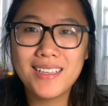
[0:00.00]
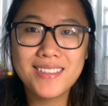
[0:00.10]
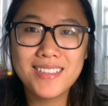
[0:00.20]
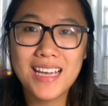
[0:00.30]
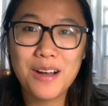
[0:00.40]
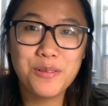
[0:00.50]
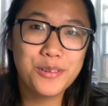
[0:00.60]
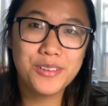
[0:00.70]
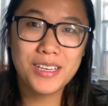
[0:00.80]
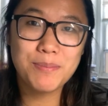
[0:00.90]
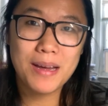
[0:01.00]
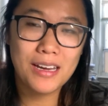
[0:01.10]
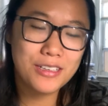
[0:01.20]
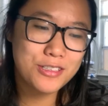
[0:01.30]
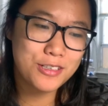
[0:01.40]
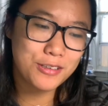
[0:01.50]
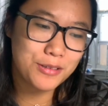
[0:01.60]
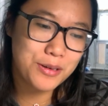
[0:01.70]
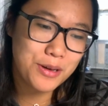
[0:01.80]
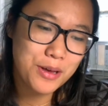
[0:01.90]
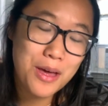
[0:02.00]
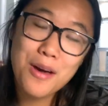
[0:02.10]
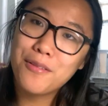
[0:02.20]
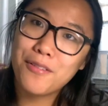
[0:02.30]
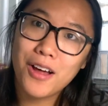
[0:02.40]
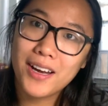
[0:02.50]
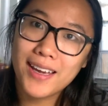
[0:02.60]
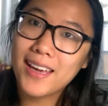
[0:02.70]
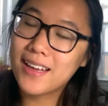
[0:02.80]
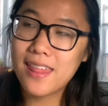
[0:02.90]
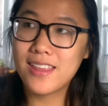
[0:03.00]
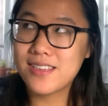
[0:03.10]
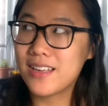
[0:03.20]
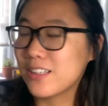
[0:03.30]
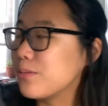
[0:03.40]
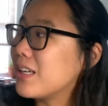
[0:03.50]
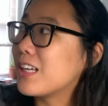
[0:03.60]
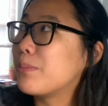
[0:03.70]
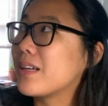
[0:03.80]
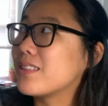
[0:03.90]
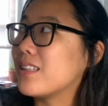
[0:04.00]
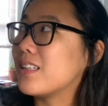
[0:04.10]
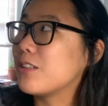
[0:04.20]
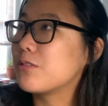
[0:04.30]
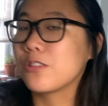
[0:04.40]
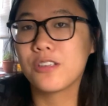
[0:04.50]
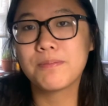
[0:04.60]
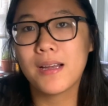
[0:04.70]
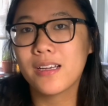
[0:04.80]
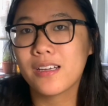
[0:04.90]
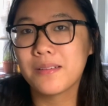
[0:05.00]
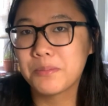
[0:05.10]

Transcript: yeah, we will get back to vlogging this next week because I think we're going back in